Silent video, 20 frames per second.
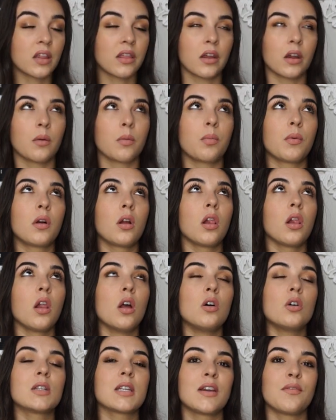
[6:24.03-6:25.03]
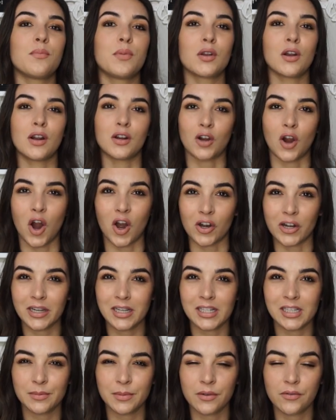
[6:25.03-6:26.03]
Their clothes, I've put on
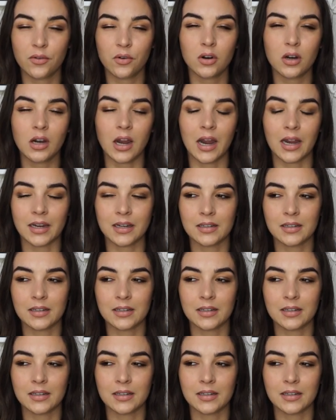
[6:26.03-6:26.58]
cardigans before.